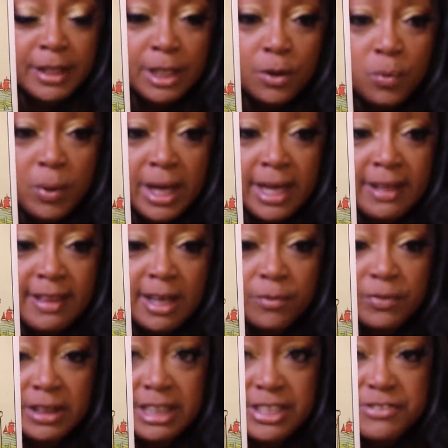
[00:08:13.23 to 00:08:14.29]
in a way
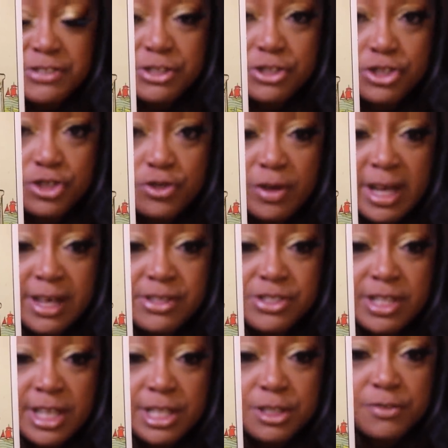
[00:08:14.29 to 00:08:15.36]
that relieves
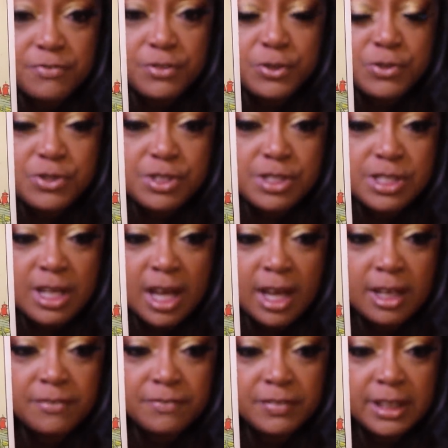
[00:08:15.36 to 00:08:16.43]
stress and diffuses
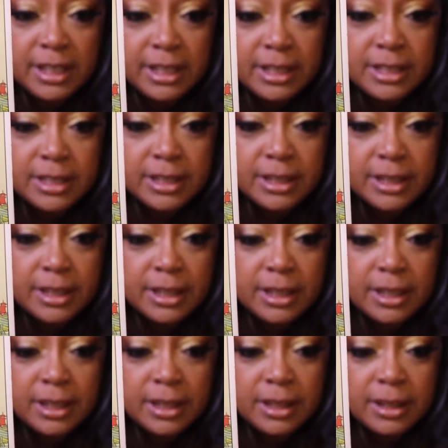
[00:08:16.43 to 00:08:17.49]
conflict.
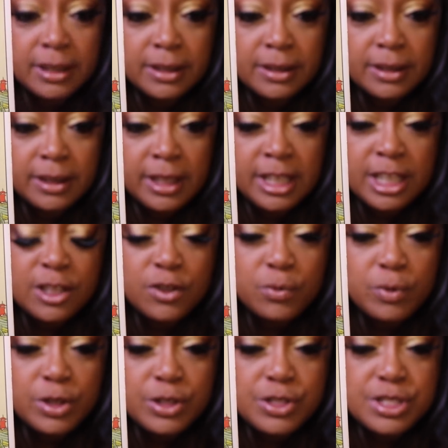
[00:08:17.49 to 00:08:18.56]
In other
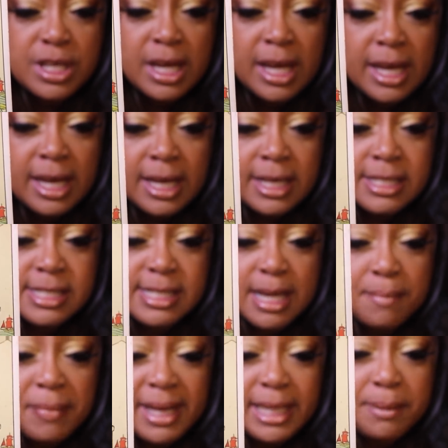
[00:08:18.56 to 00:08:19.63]
words,
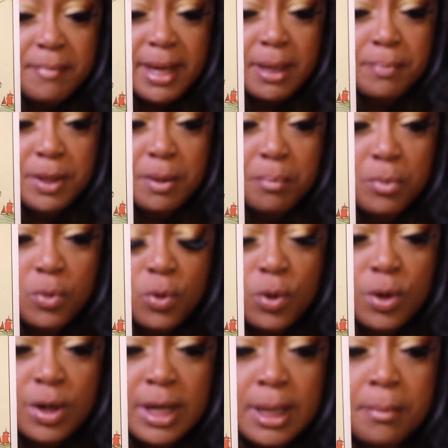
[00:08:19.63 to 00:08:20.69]
somebody may be
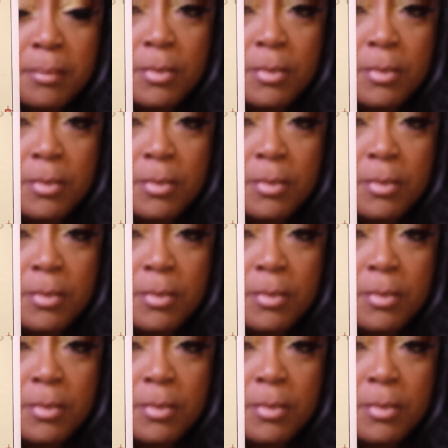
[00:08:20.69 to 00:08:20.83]
more